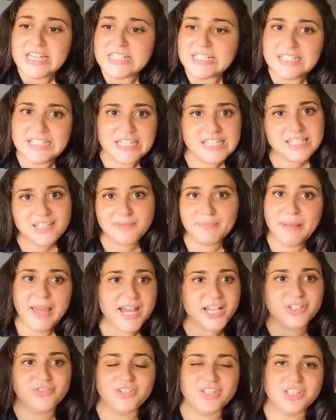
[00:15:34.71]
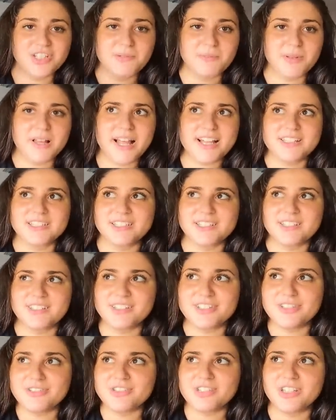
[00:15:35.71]
see some bass fishing classics,
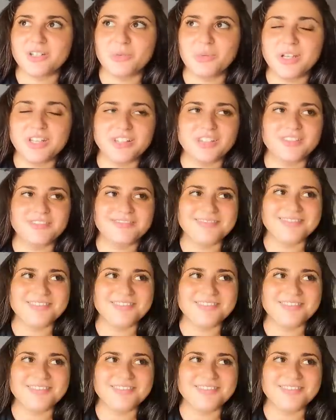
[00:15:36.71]
and I was like, wait,